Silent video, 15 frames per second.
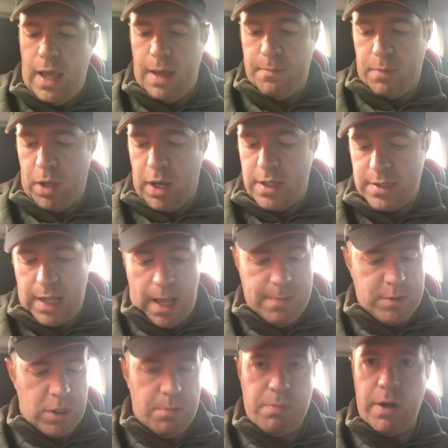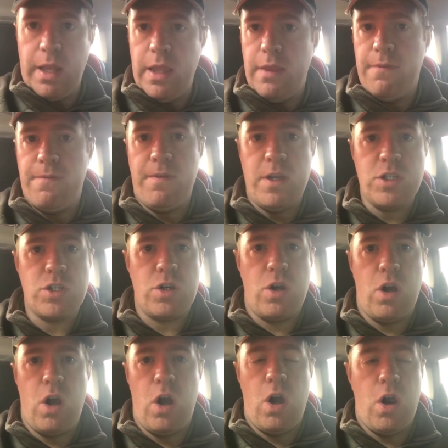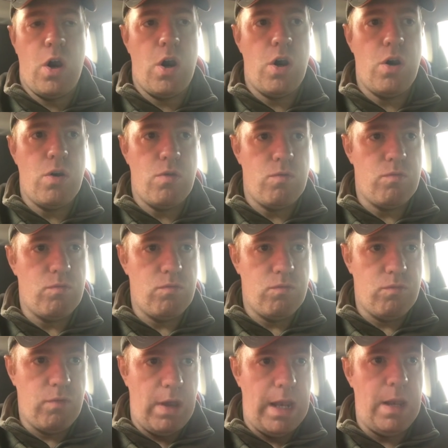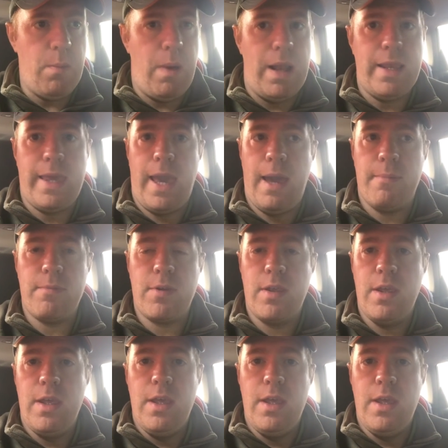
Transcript: But it's absolutely brilliant. The fish are really well kept.